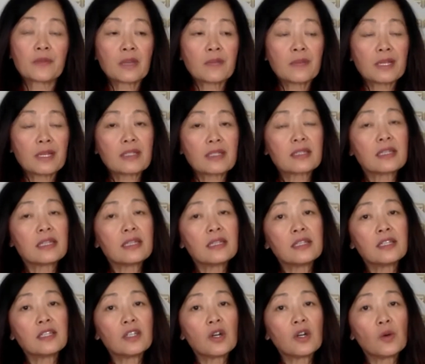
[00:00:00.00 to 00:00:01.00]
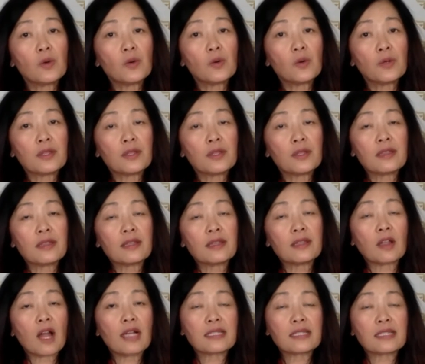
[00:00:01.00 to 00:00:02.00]
Because in the
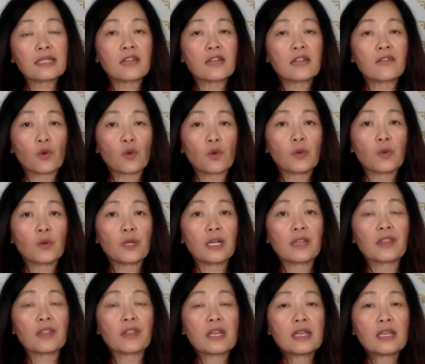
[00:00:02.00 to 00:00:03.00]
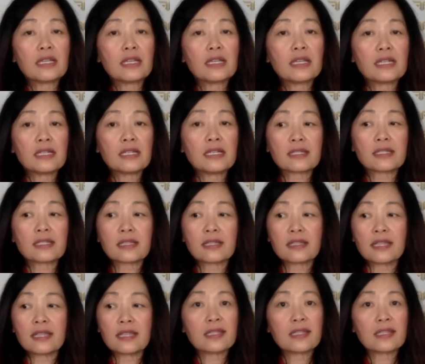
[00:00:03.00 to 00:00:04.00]
clients that I've worked with, is
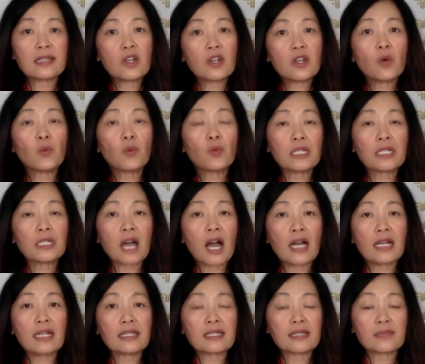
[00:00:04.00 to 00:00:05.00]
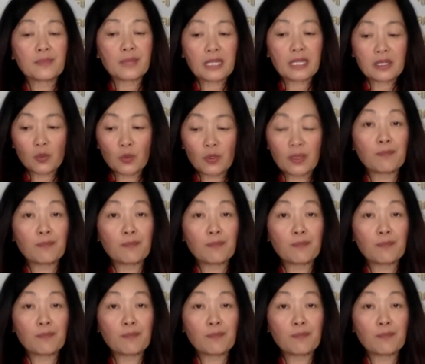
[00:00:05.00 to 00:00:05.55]
they don't realize, because